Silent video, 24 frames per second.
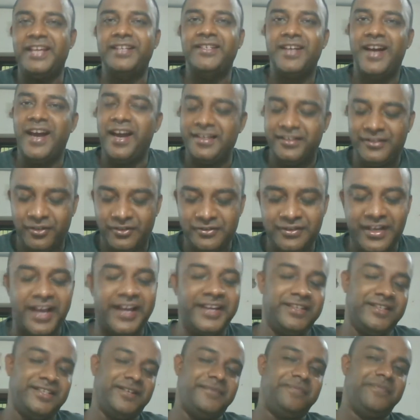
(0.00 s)
and
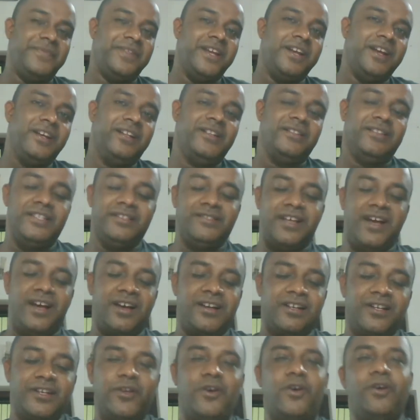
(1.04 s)
society. These are,
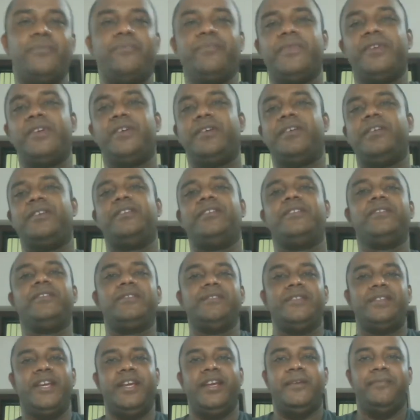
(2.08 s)

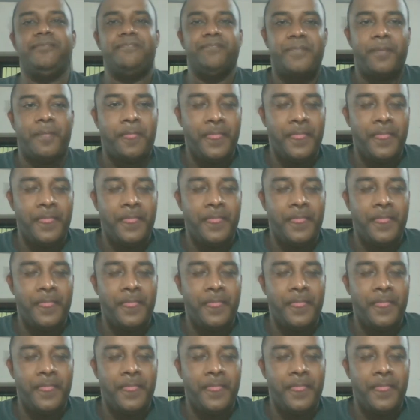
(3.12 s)
the